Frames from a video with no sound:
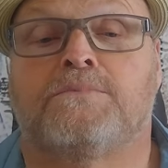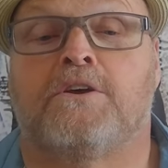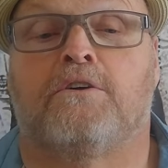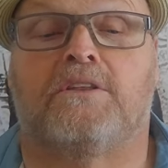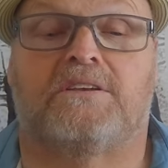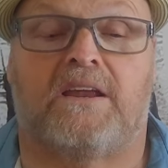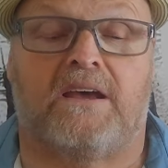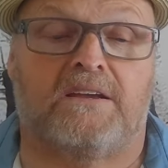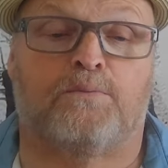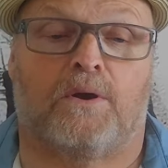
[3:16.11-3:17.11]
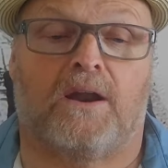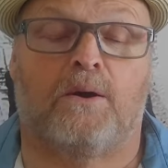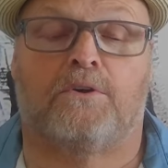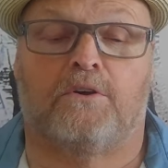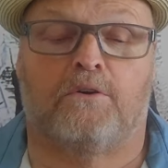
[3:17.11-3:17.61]
here in the States, what
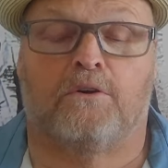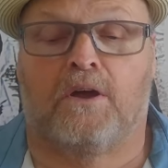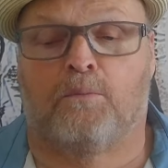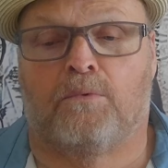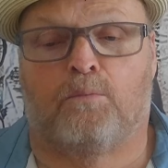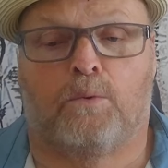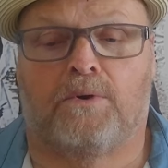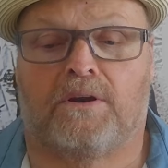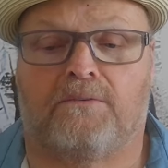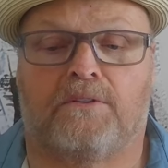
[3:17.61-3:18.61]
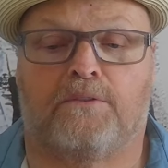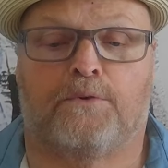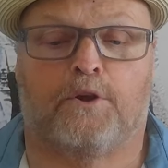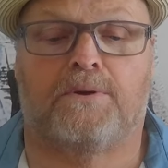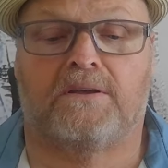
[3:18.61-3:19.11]
I would do, and when we lived in the
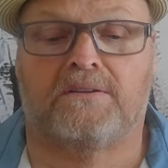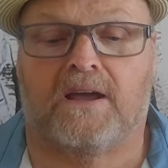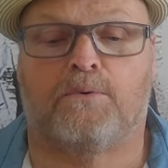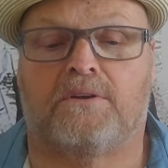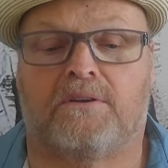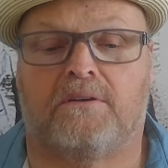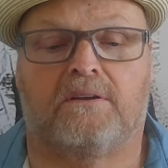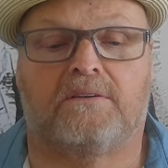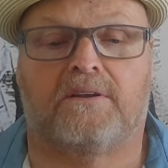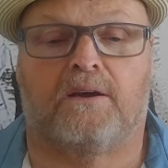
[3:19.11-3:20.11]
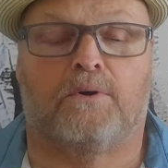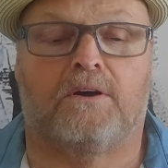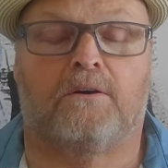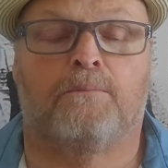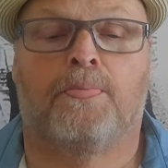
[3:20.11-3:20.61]
Philippines, I would, you know, say,
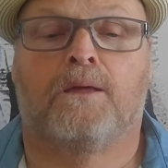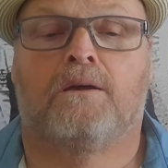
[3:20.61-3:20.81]
well,